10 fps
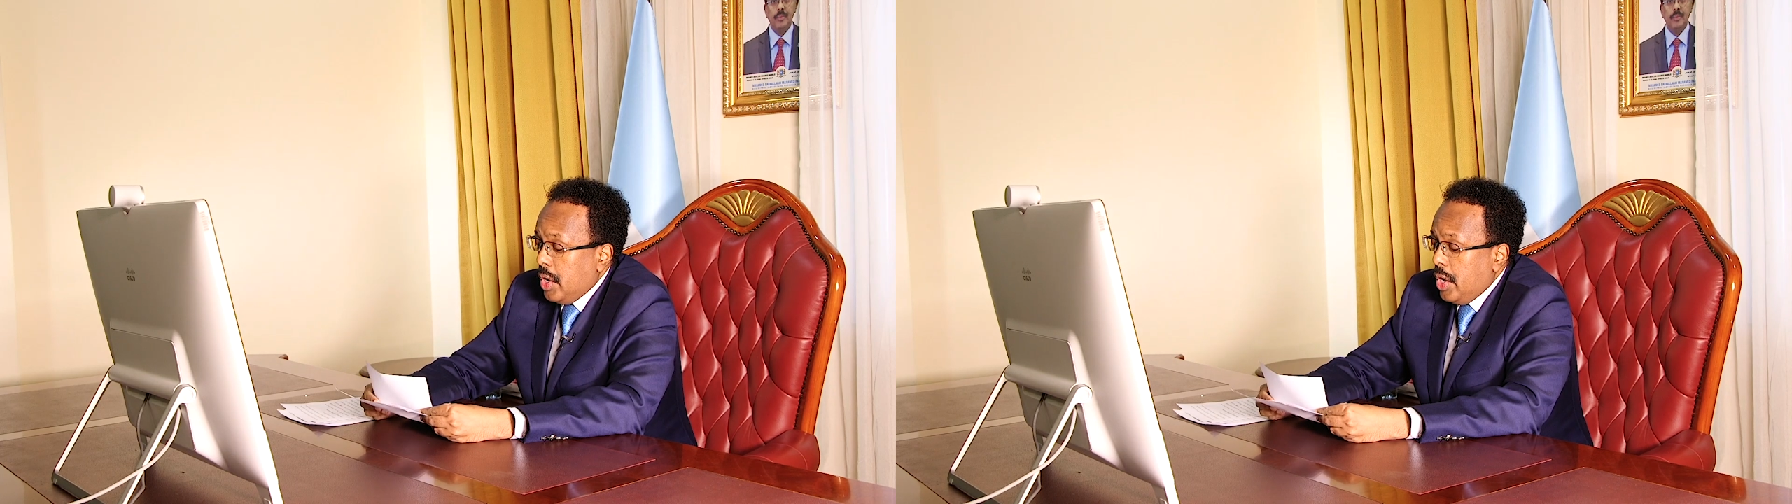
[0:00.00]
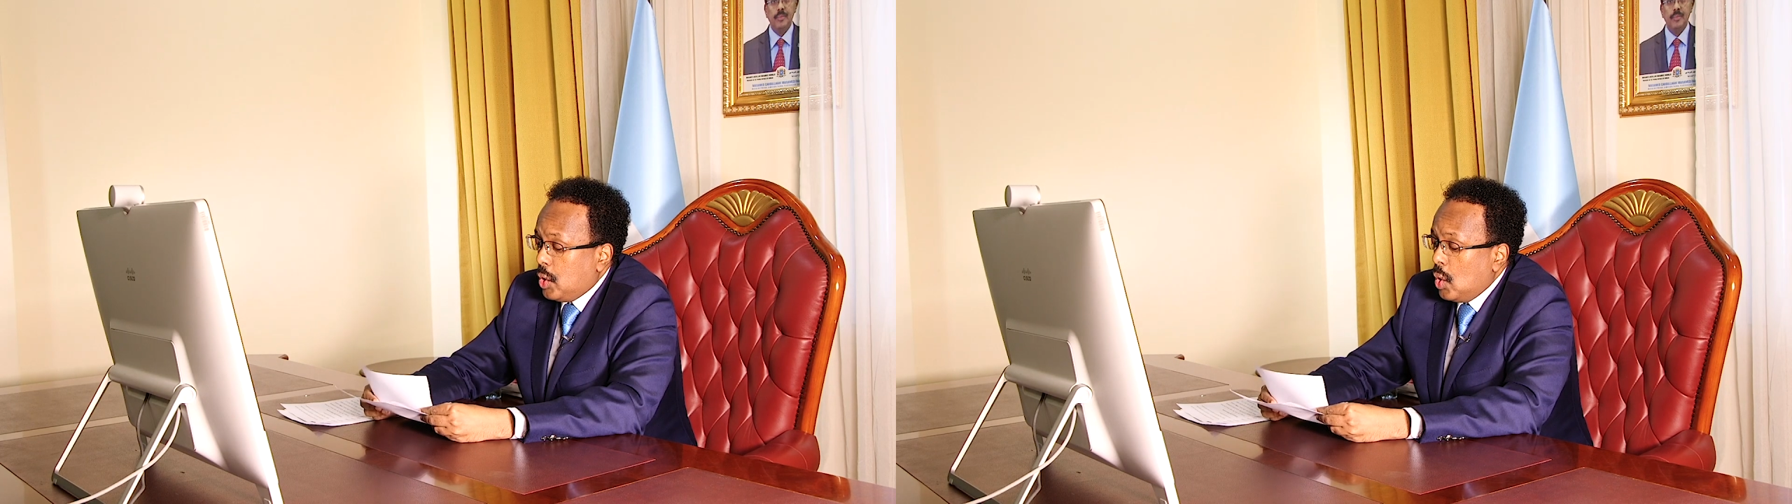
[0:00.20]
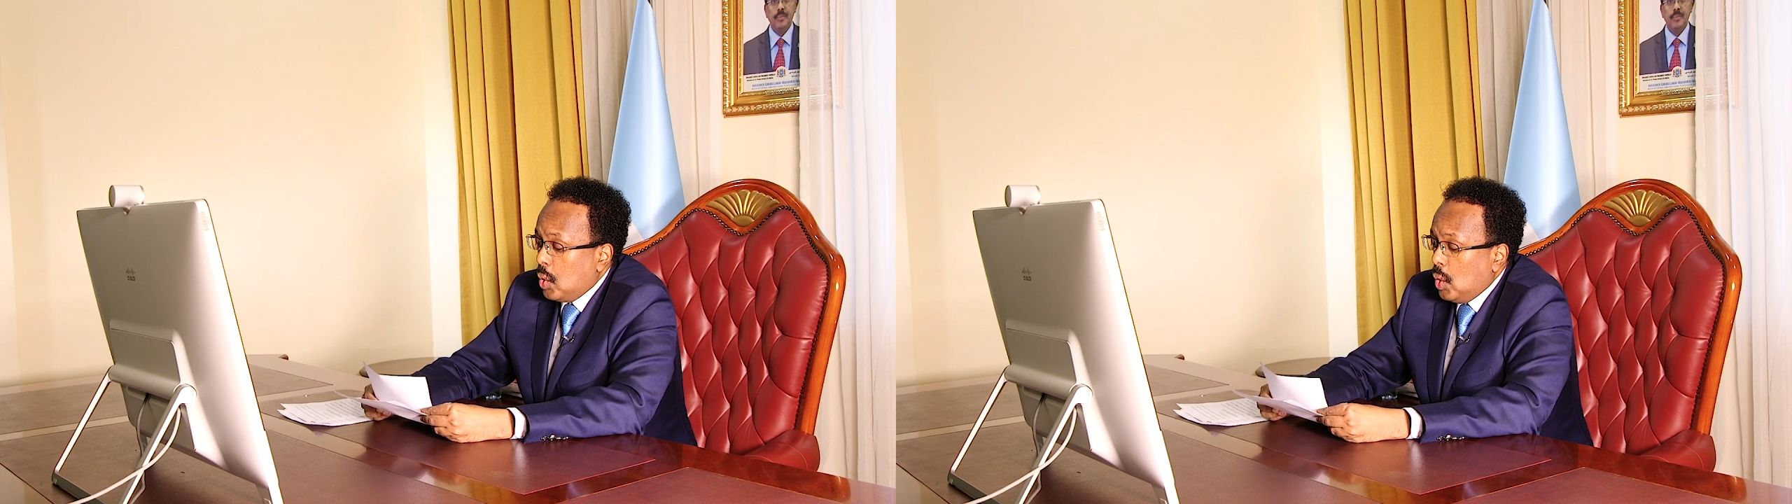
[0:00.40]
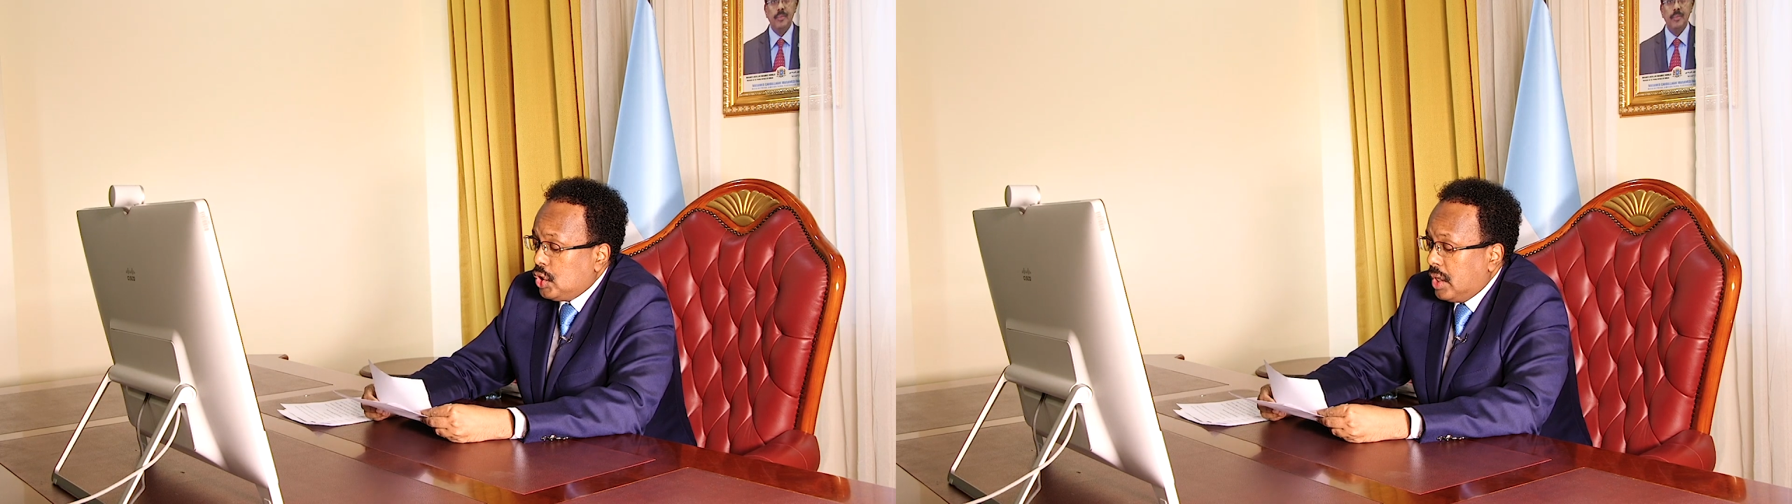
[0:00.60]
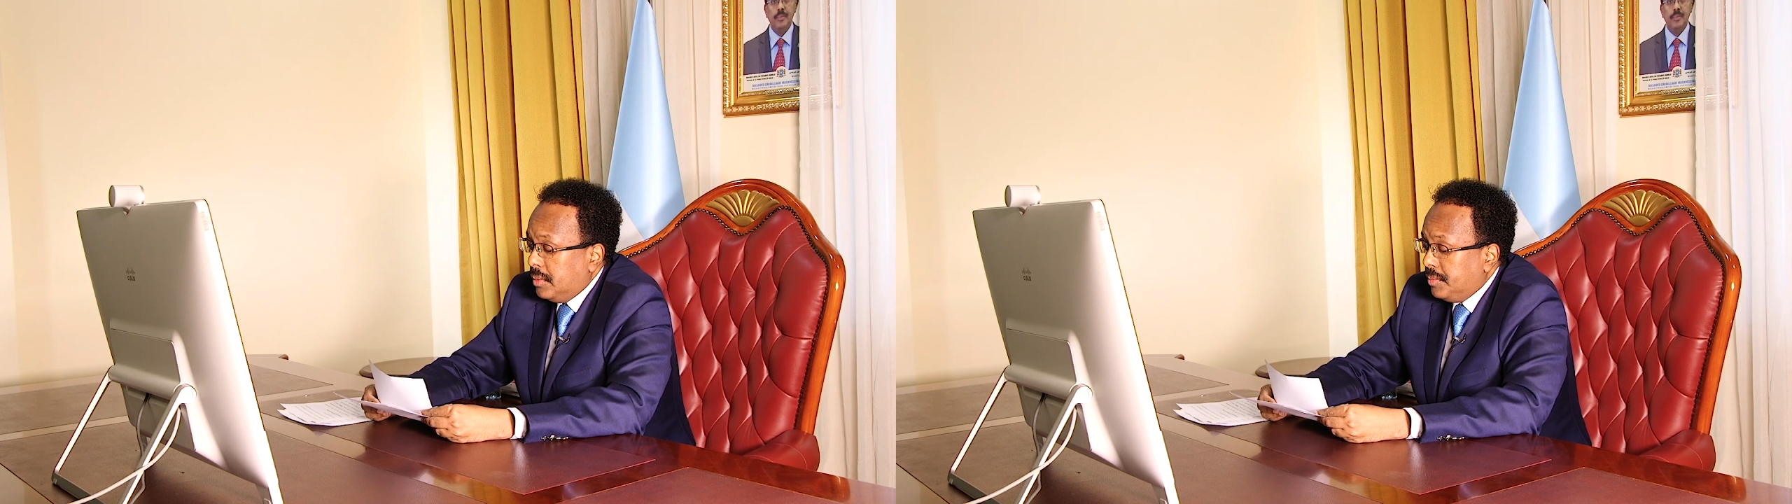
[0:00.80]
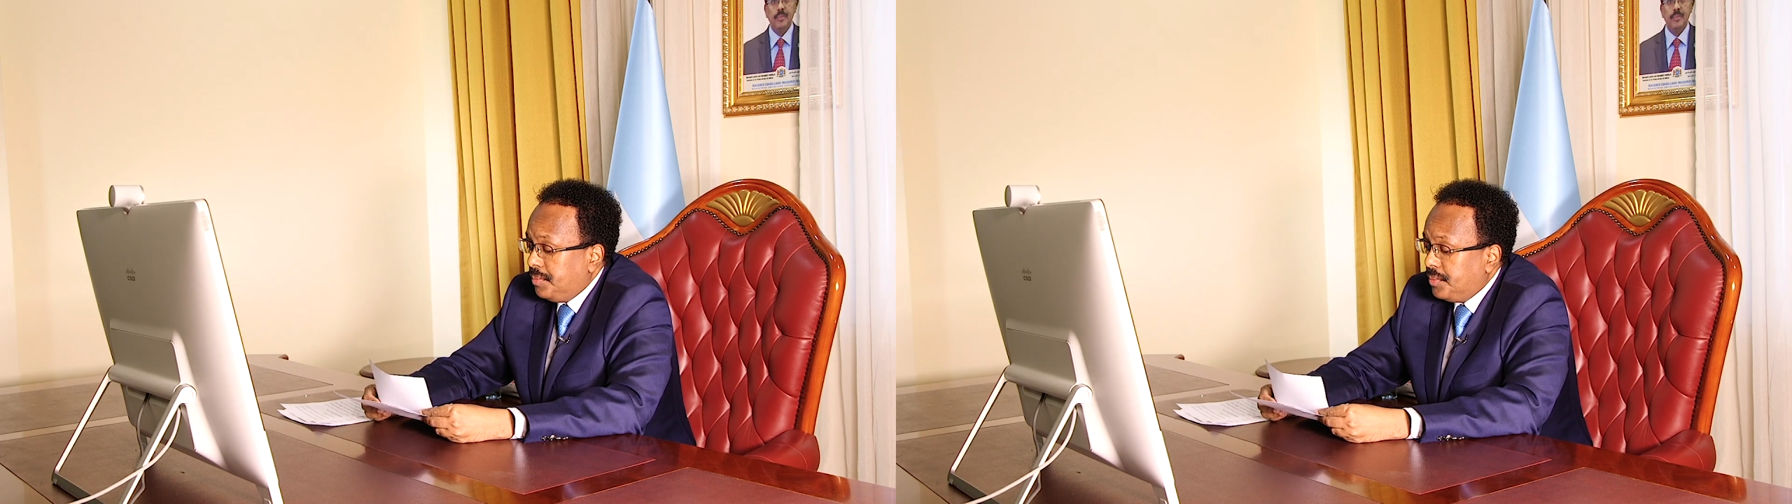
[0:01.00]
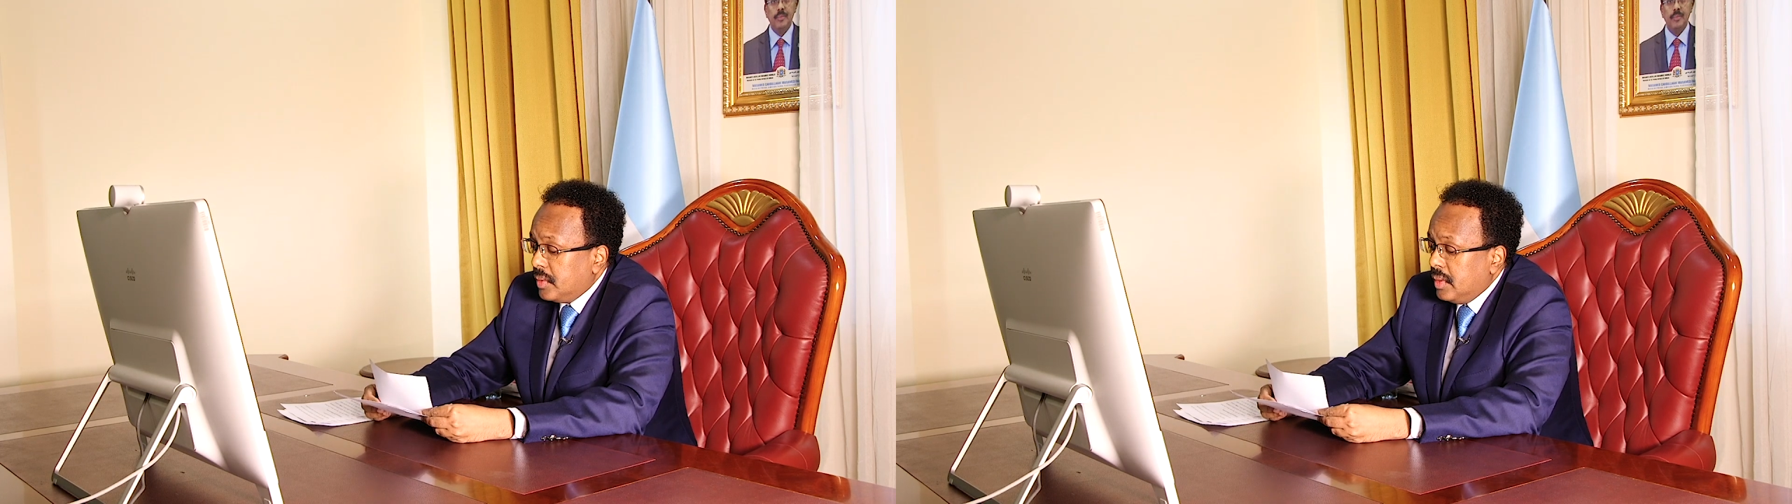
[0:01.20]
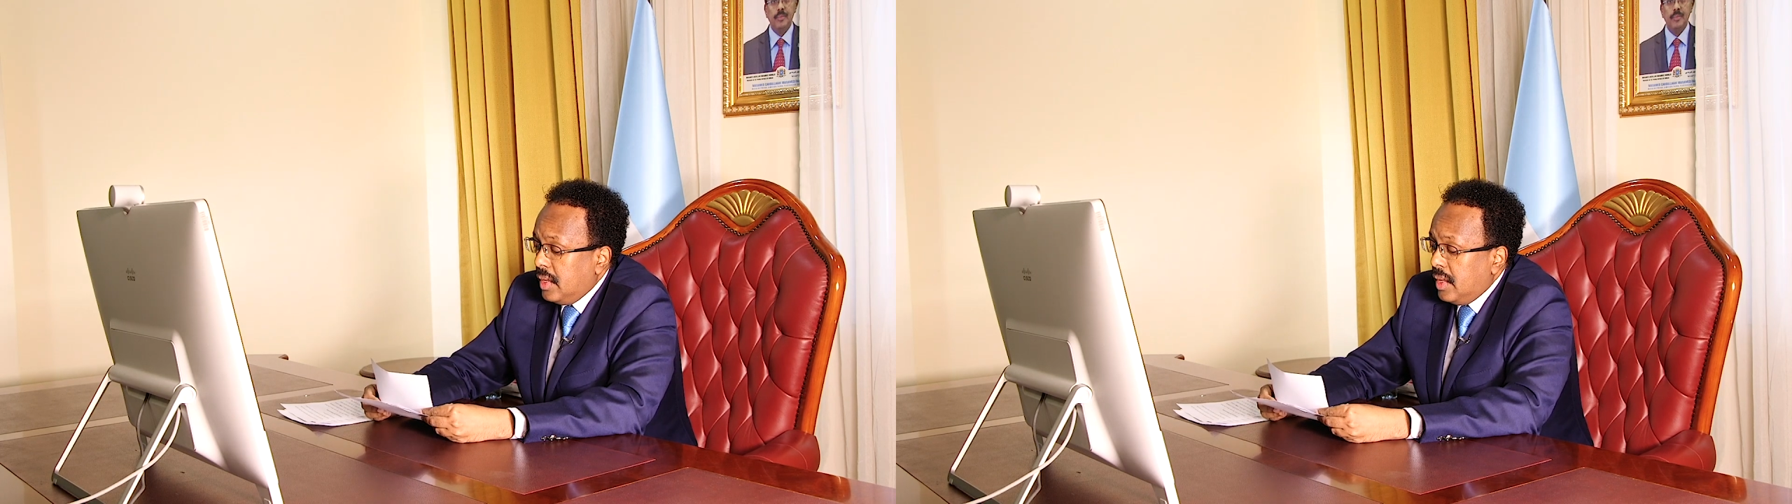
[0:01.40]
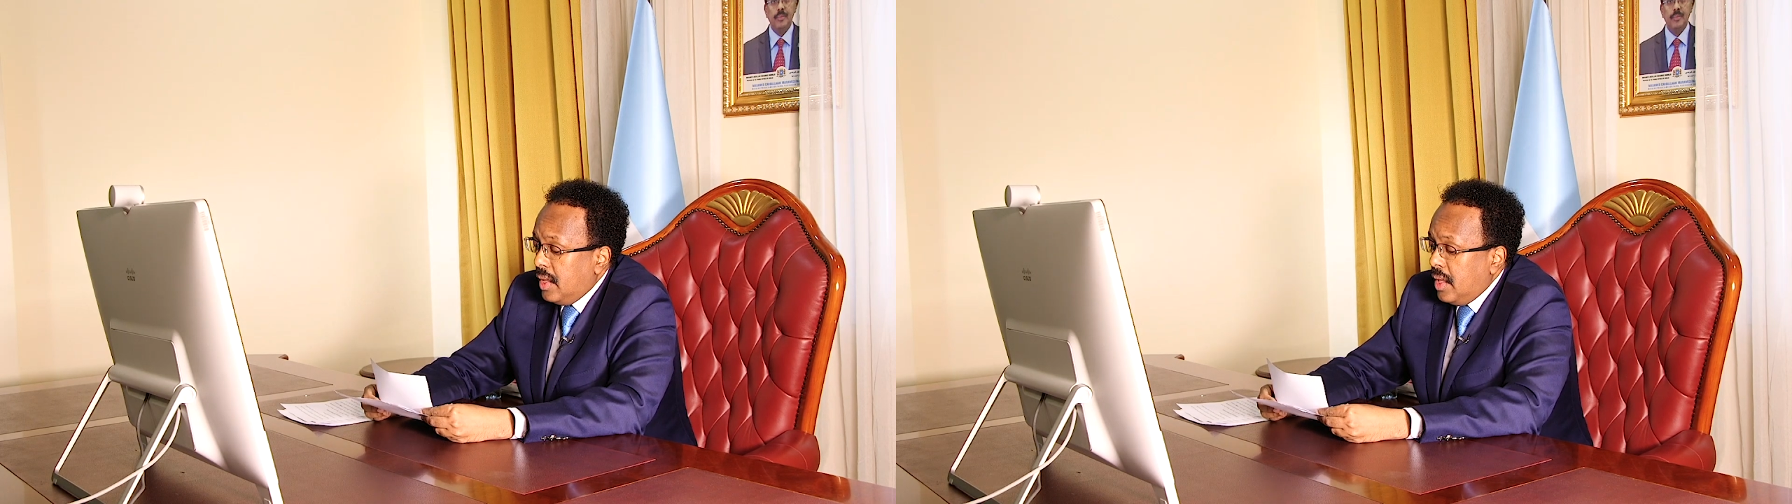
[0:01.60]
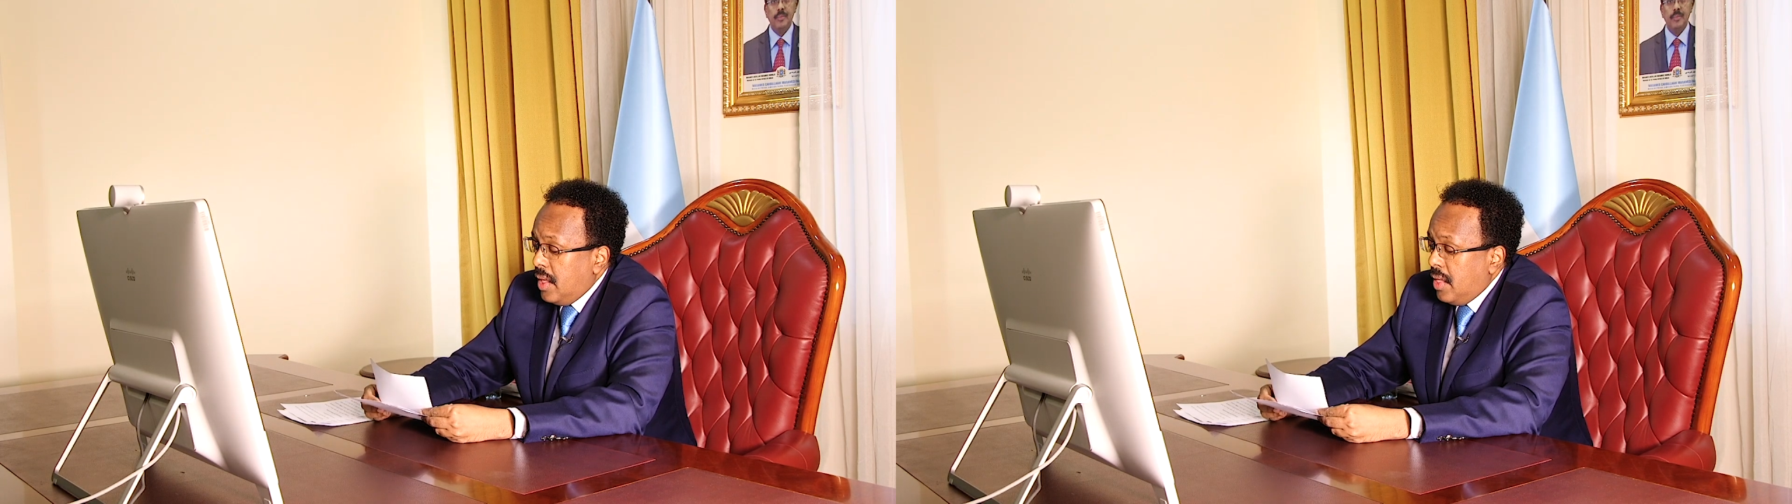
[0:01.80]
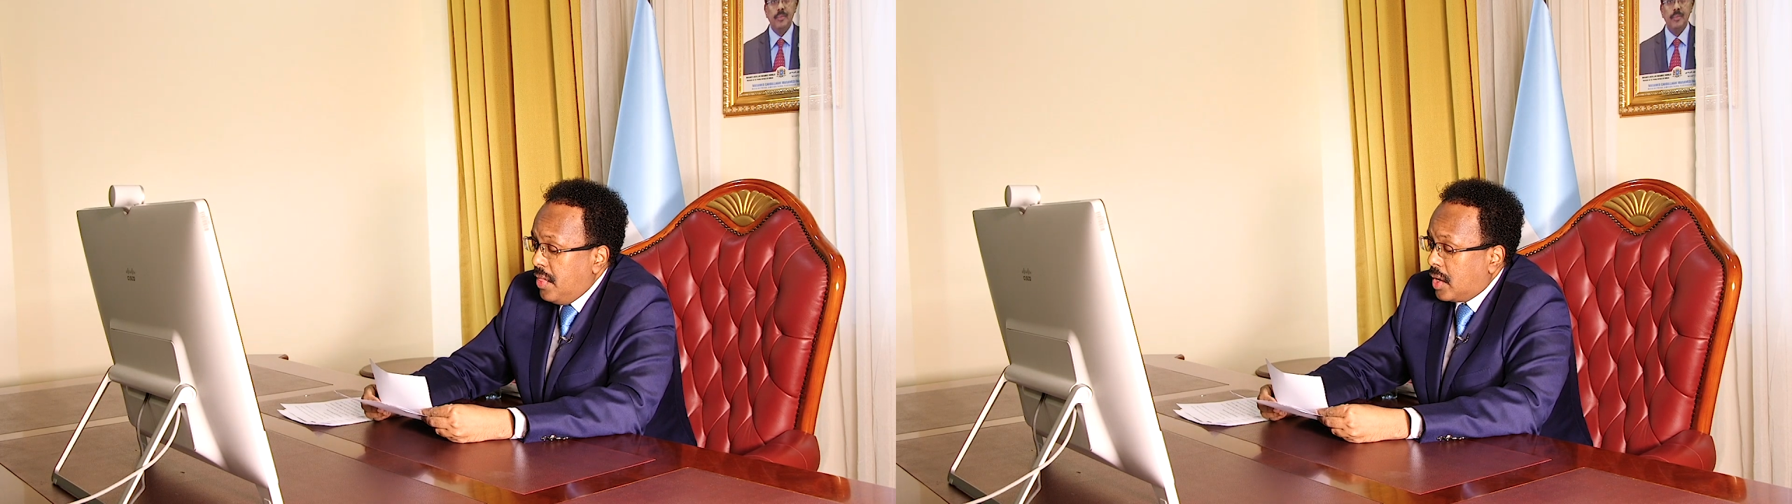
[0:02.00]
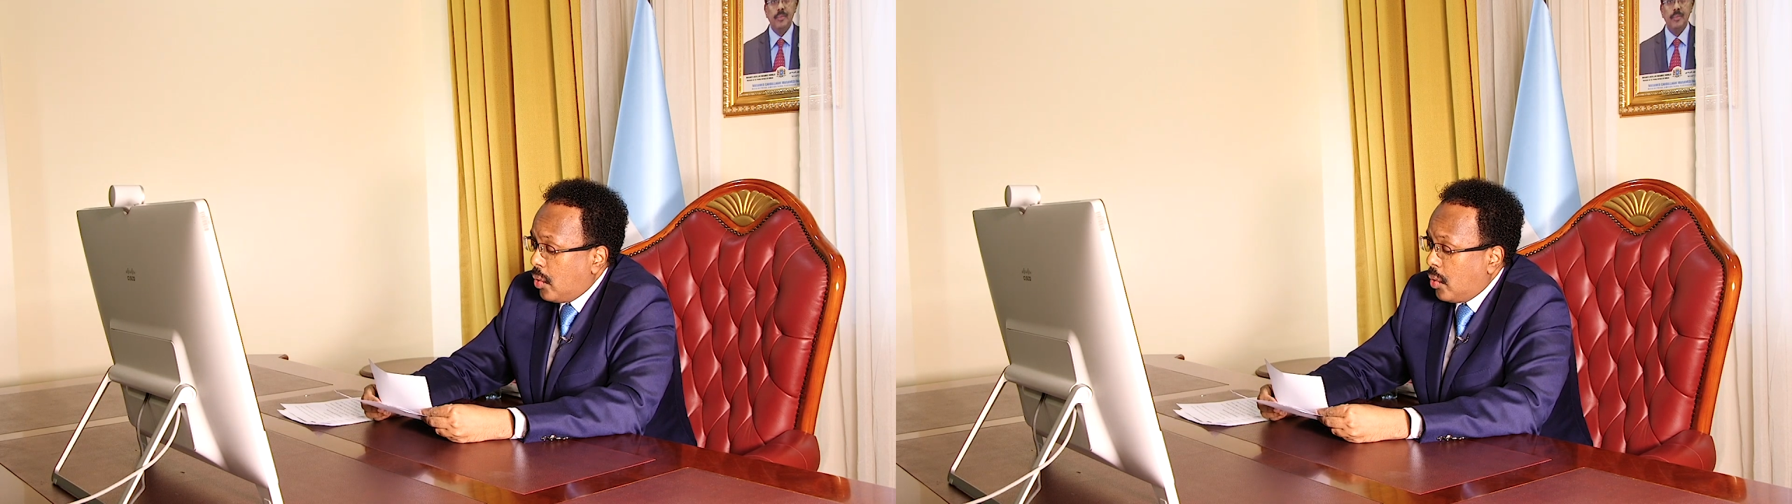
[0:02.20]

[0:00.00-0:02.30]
In conclusion, the